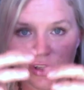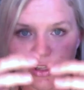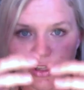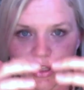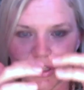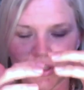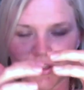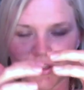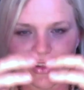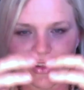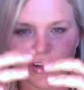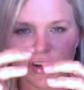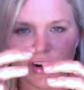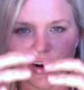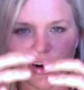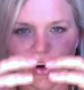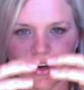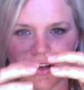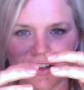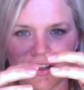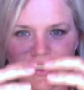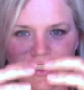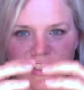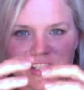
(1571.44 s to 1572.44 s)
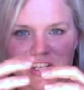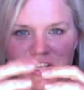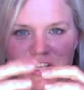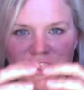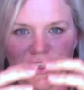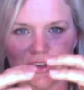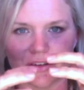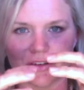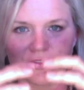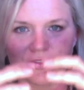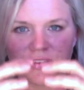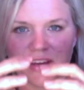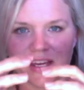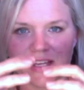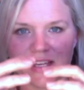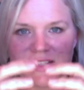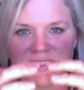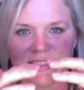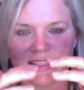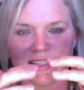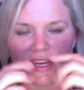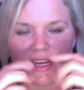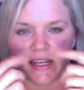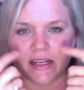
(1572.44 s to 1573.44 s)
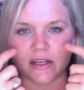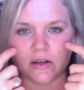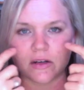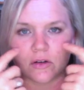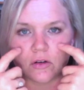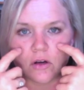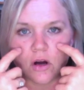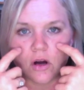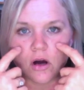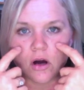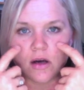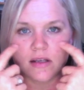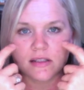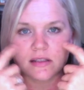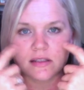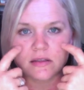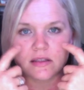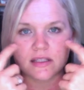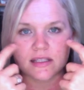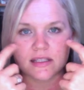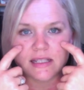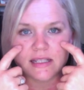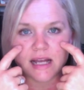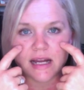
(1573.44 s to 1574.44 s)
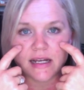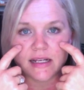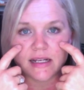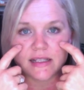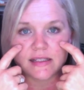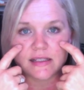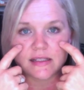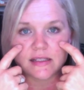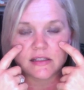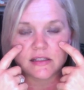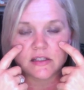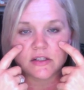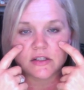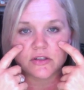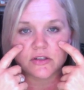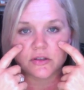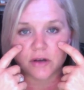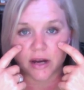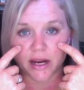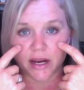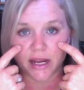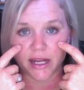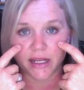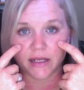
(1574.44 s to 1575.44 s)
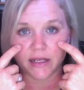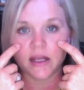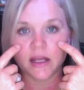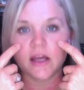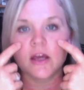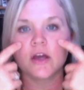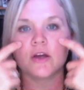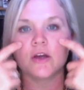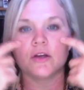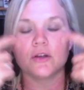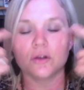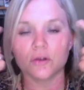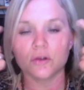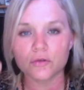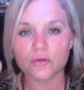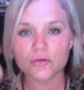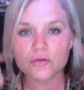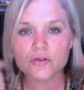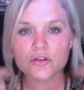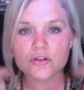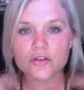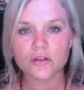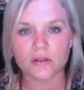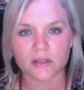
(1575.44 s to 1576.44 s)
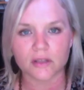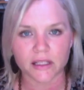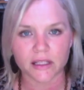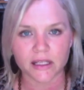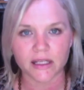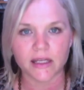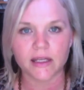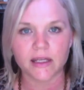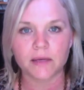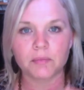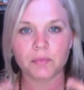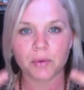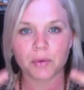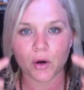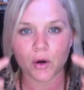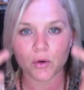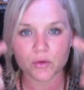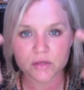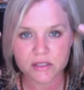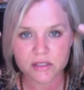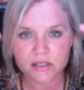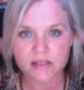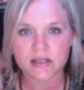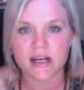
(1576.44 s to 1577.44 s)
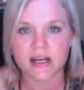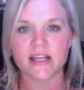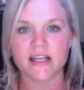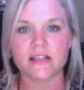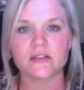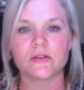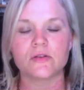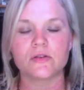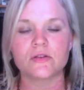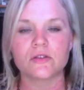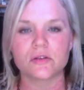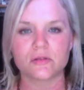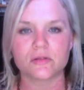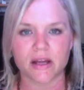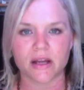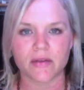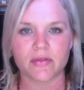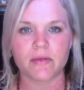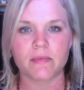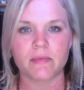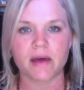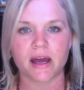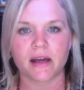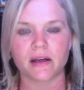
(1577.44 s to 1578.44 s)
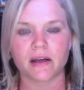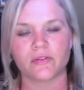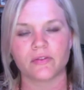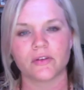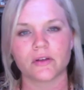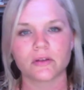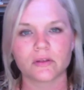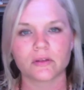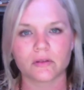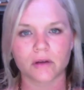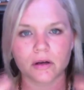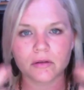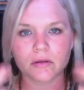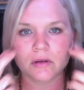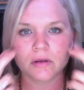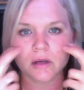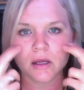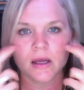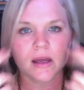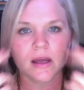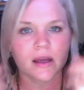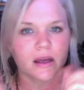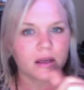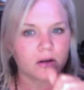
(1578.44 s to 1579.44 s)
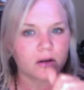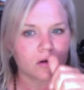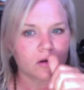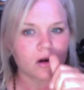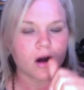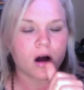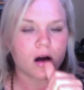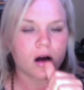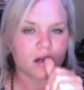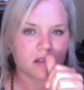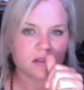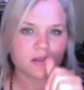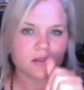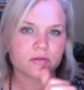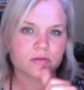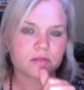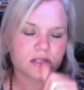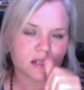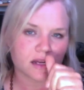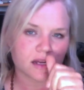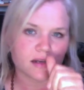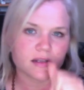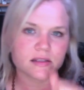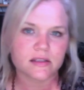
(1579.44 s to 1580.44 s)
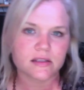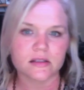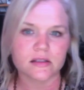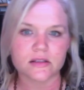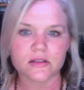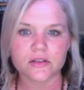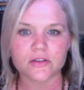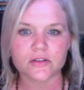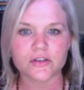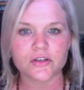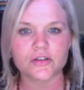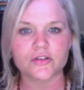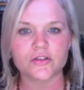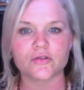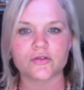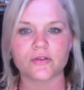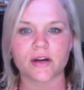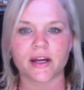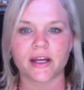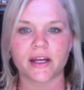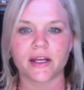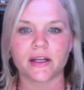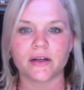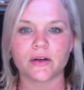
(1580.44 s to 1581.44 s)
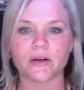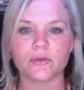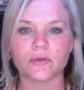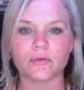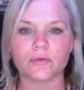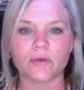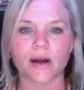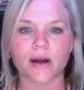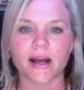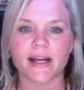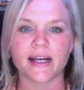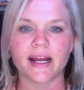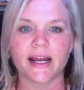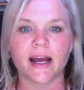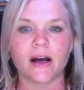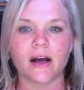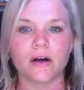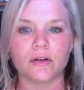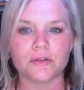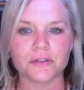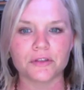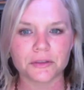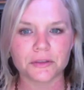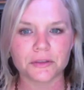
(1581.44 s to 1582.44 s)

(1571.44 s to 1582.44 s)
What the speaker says: the cartilage in your face, and it'll cause the sinuses to drain, usually post-nasal, so down the back of your throat. It'll cause those sinuses to drain right out.